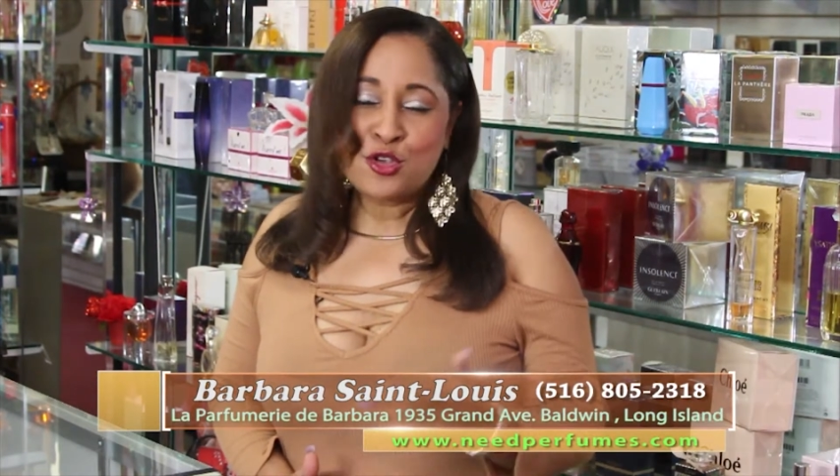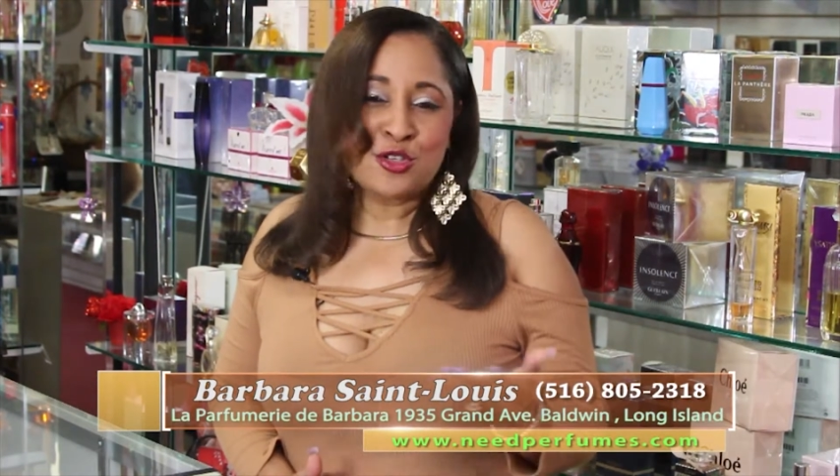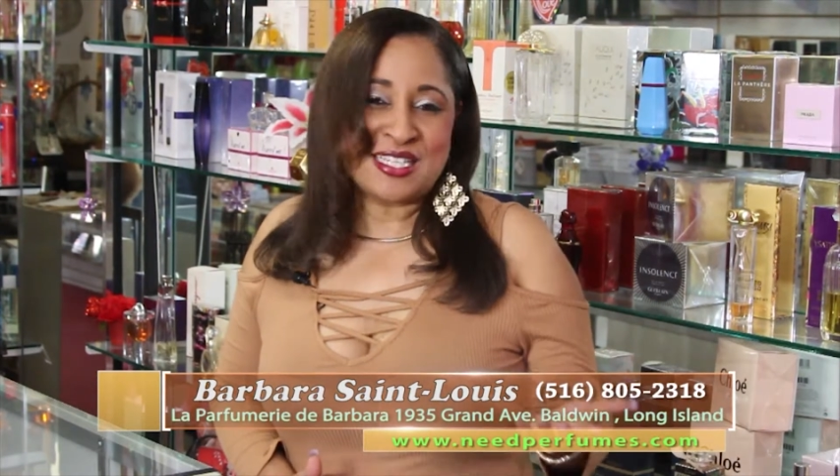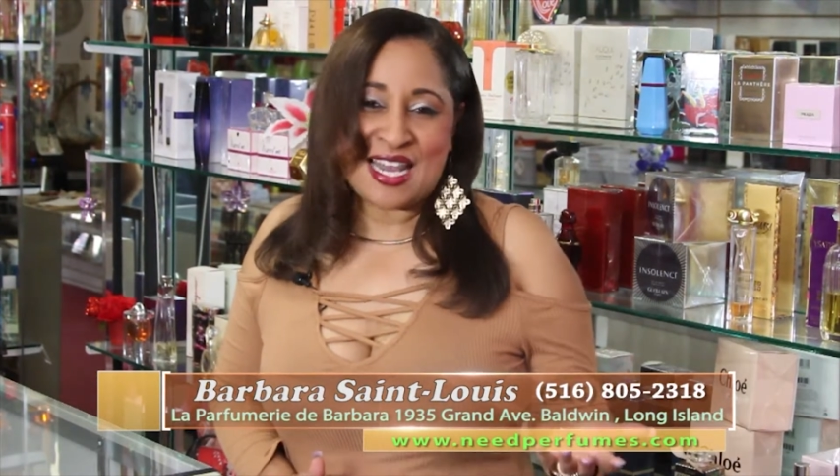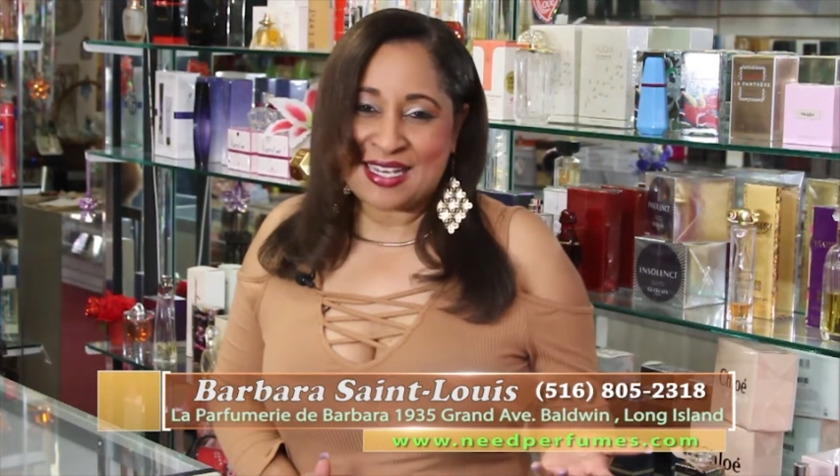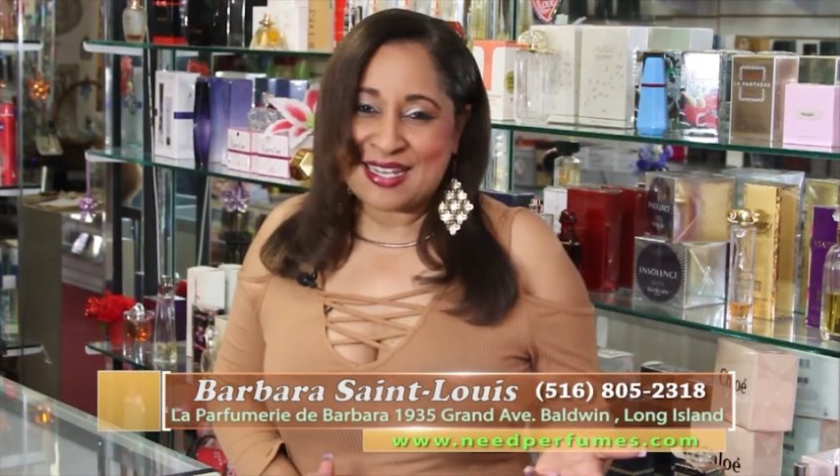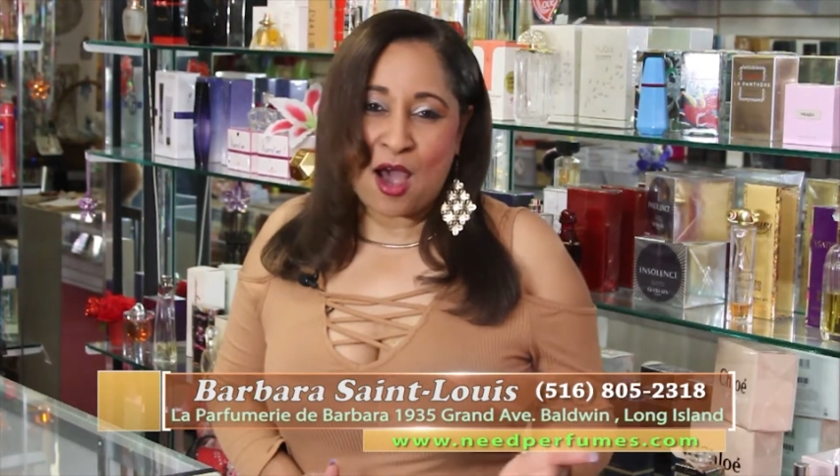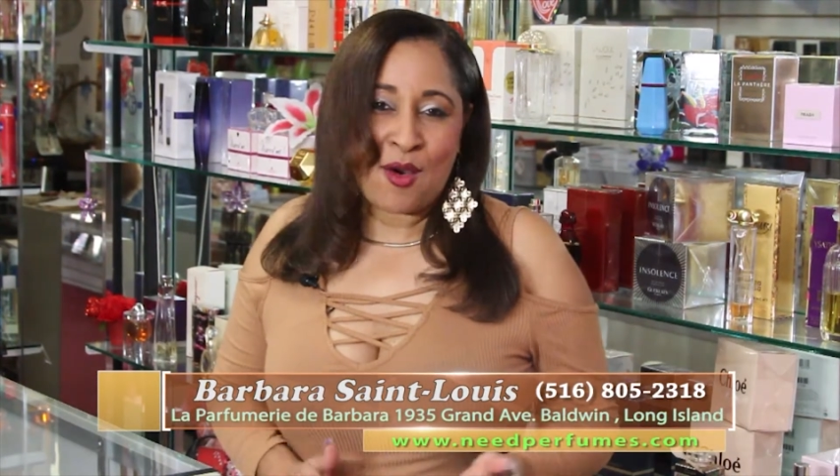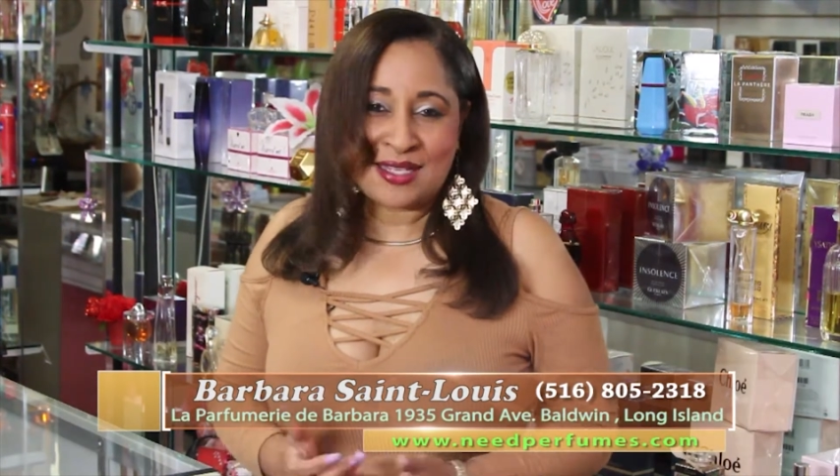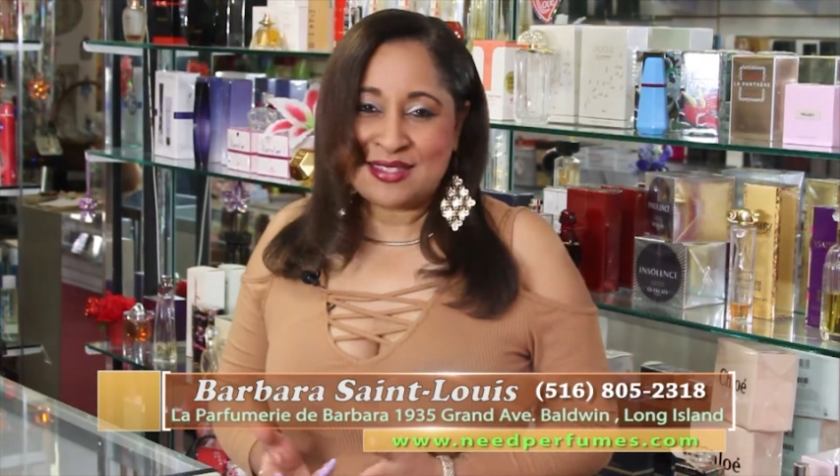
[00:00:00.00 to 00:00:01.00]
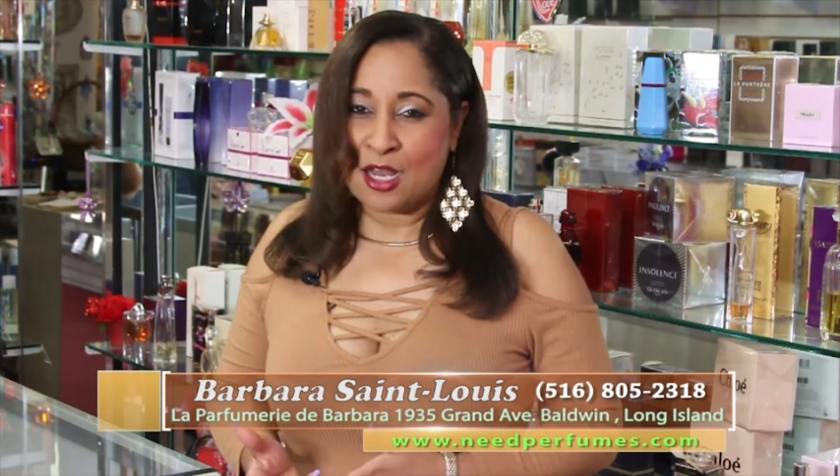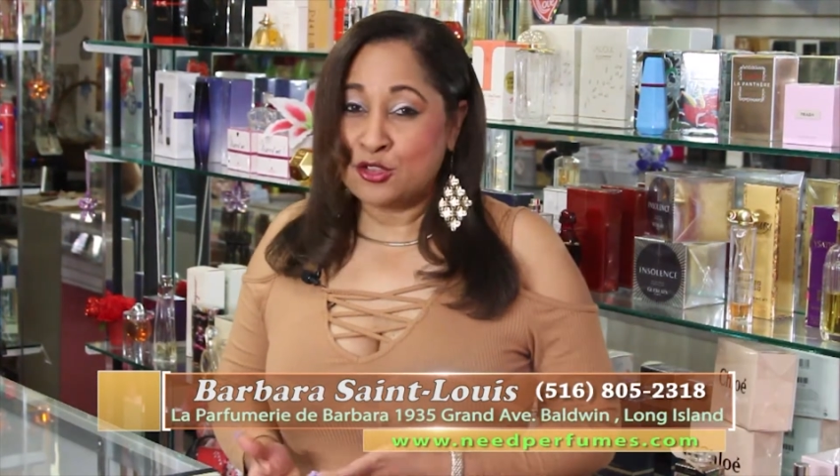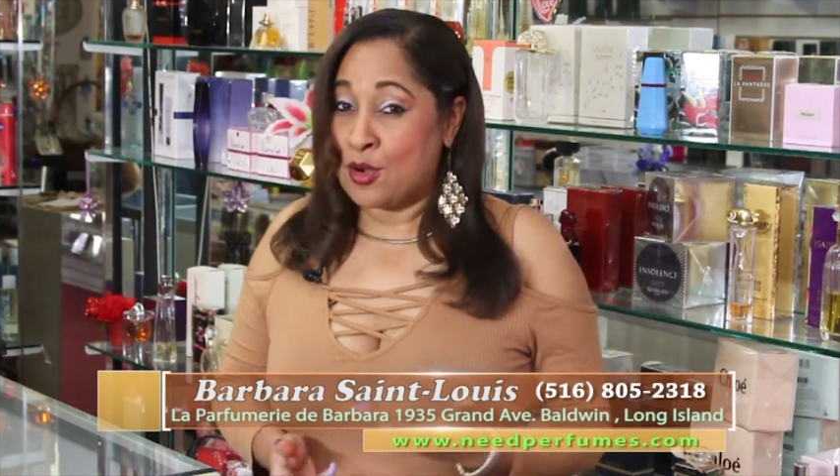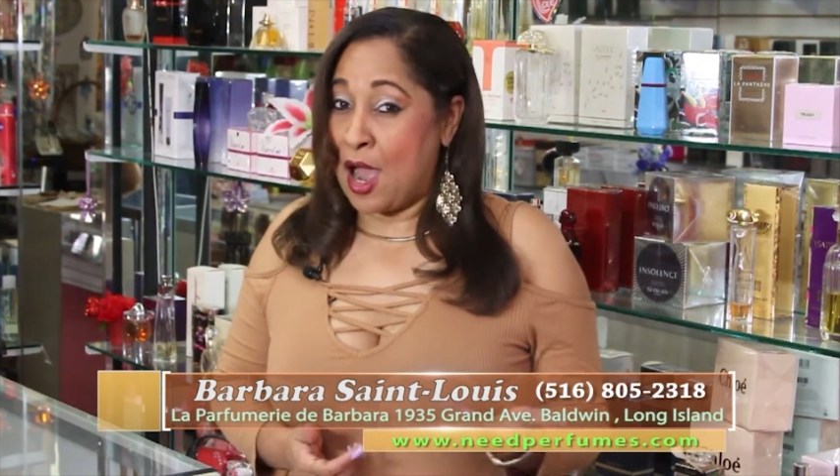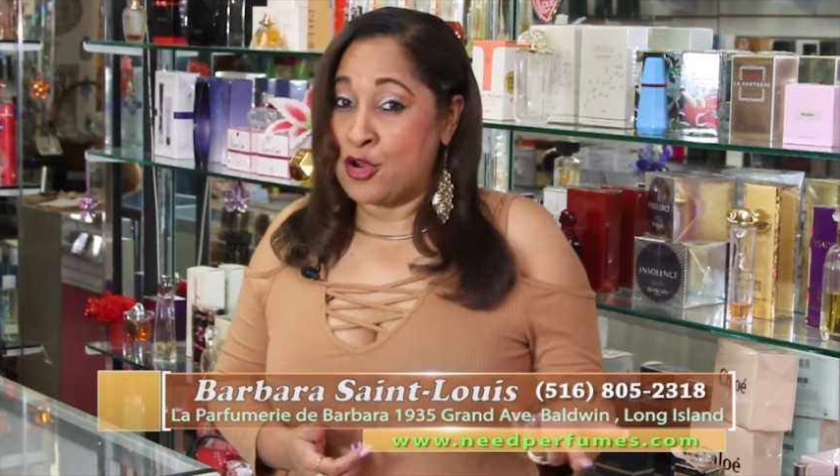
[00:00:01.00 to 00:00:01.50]
You see, like now I tell
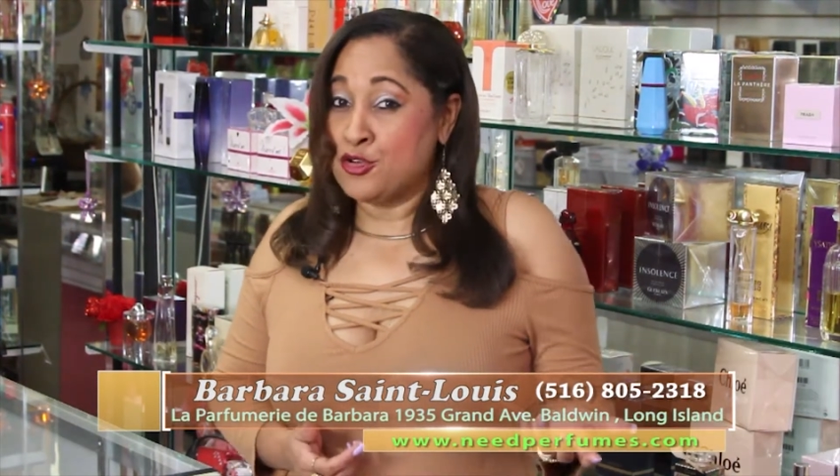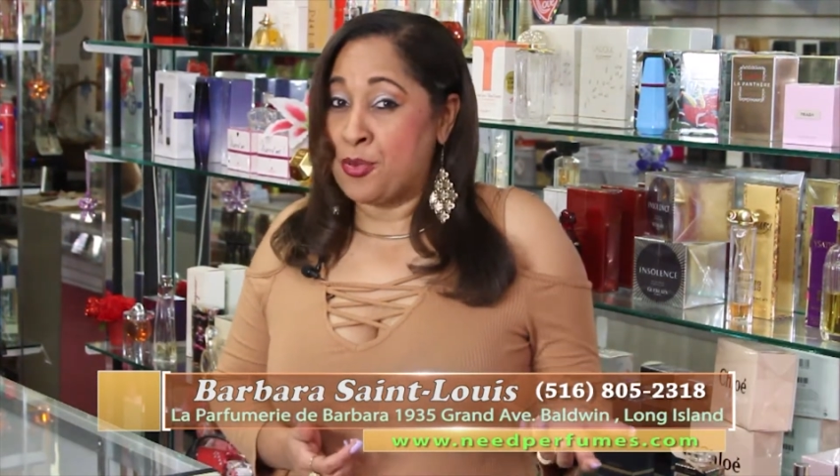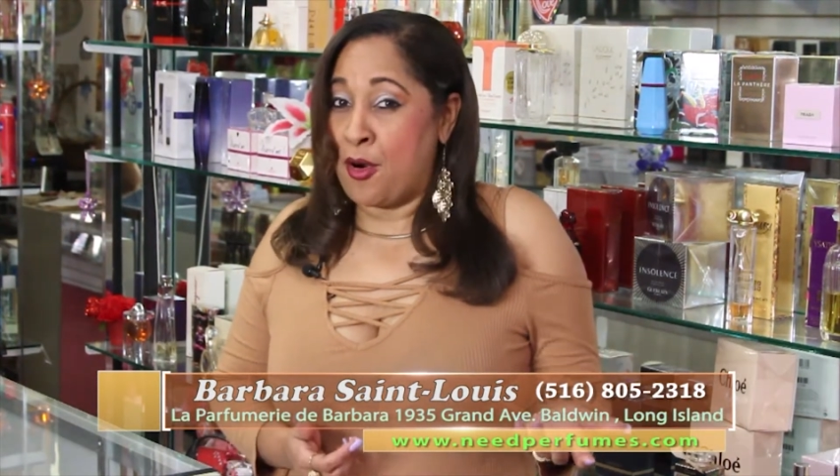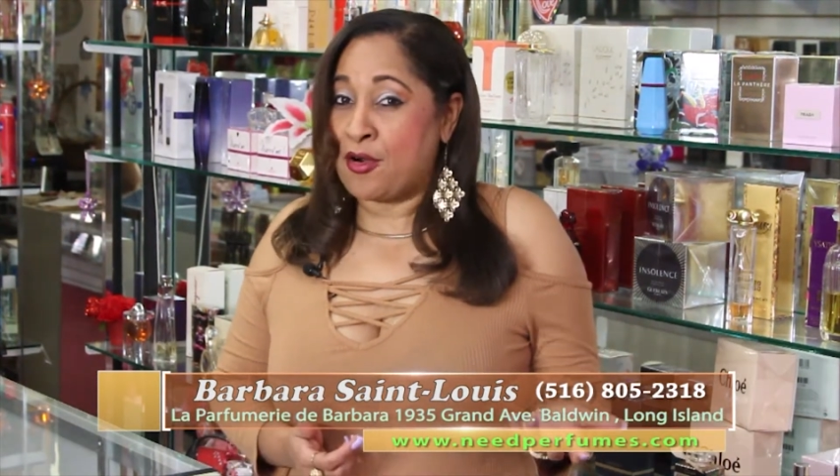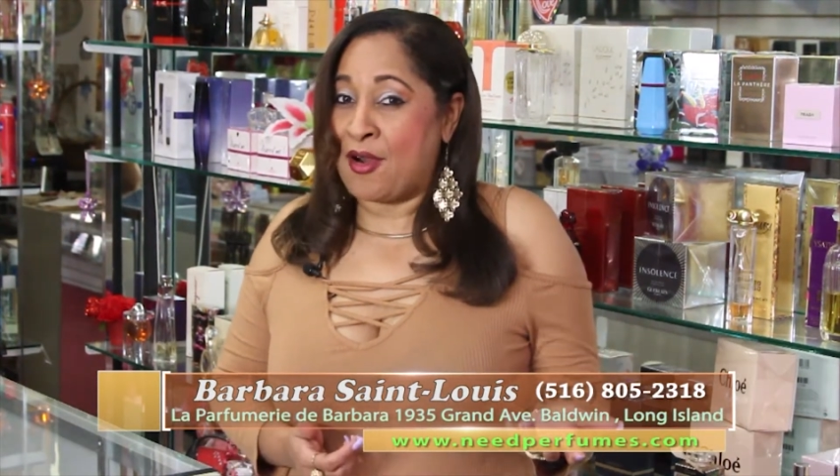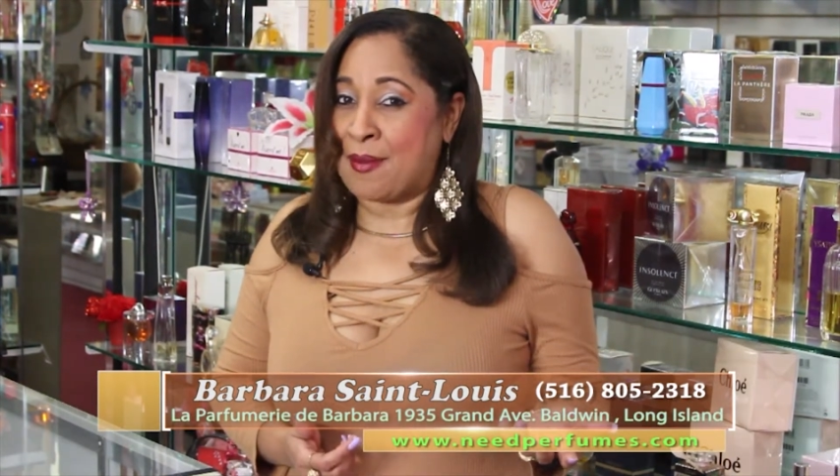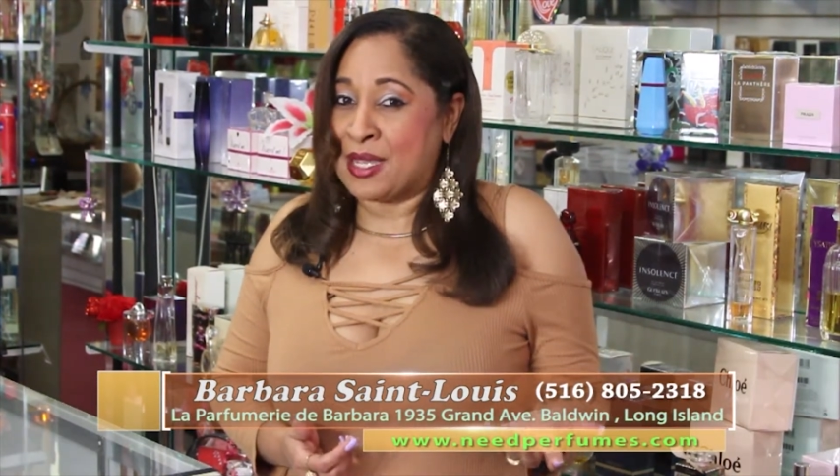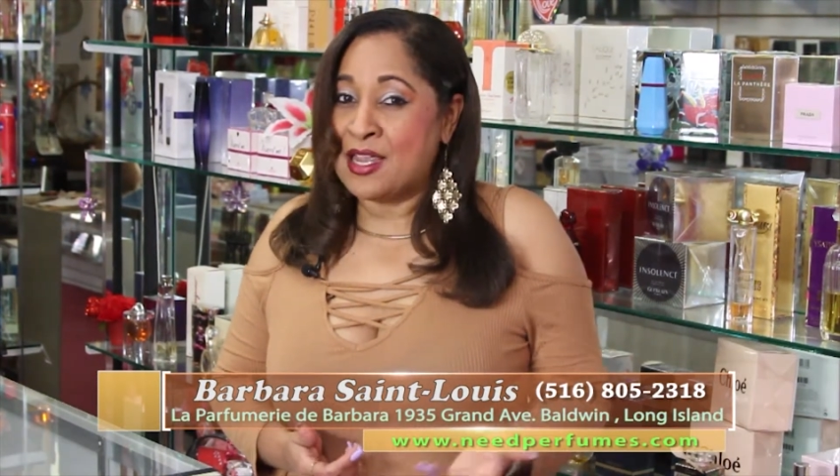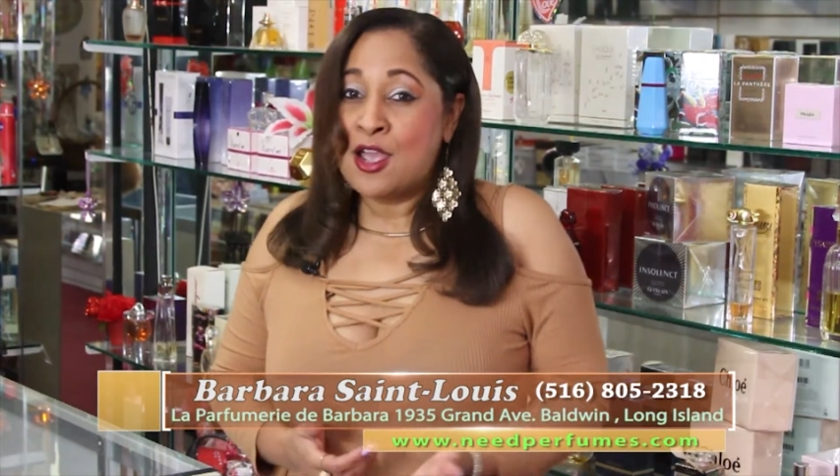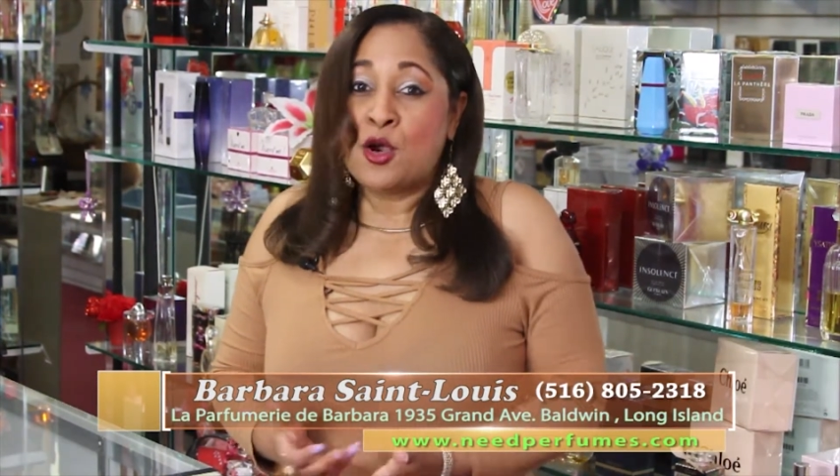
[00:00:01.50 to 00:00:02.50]
you, our new programming,